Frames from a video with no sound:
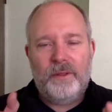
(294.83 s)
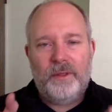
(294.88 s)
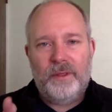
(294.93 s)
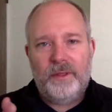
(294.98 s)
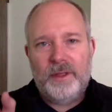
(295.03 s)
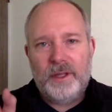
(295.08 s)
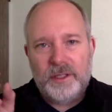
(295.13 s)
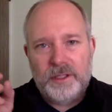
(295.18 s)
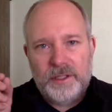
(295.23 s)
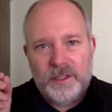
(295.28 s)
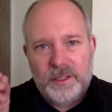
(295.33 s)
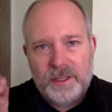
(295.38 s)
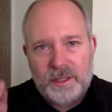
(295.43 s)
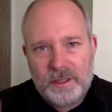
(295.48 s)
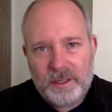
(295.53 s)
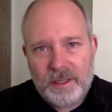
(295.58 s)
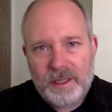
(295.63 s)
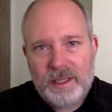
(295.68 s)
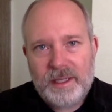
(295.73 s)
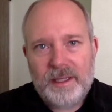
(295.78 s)
the
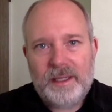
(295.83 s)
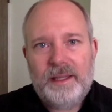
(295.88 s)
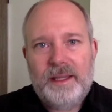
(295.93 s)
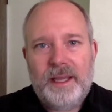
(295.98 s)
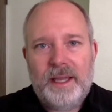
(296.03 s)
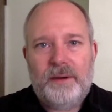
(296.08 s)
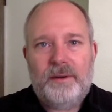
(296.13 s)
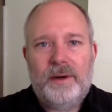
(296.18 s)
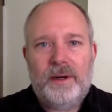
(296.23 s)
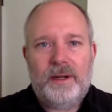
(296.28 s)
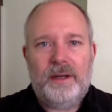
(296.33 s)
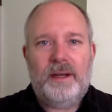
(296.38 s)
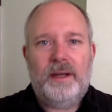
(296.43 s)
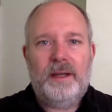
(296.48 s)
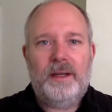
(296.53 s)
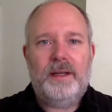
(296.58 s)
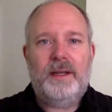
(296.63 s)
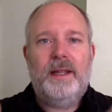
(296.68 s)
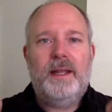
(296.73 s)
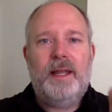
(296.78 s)
journey that they were
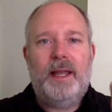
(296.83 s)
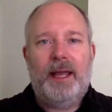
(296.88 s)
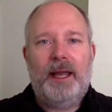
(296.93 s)
on